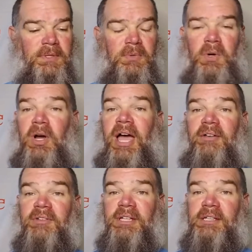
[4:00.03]
you won't
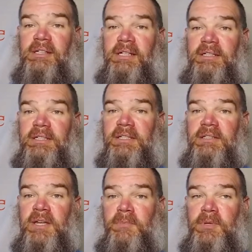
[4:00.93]
have any
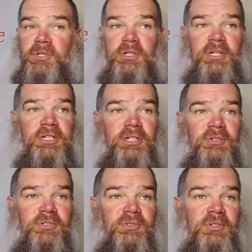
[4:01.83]
temperature
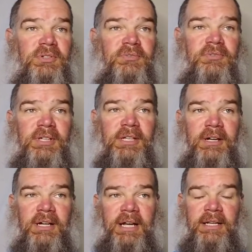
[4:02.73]
issues with your feet,
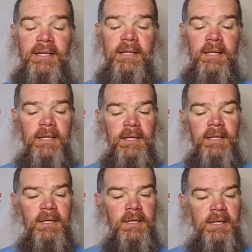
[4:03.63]
all right?
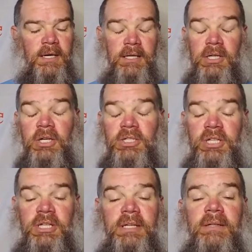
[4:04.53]

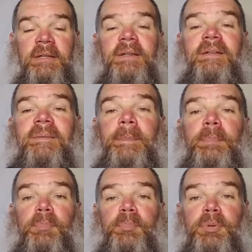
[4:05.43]
Cushioning.
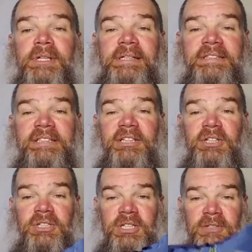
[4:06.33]
Pretty decent
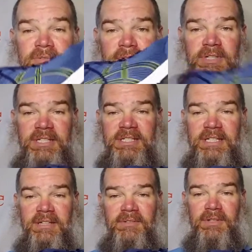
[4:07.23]
cushioning for these
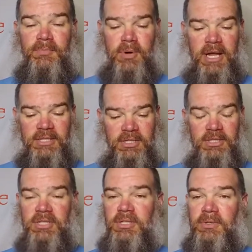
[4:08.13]
given the price of
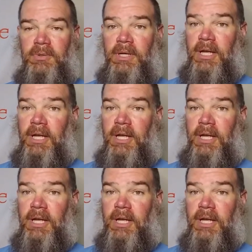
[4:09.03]
the shoe.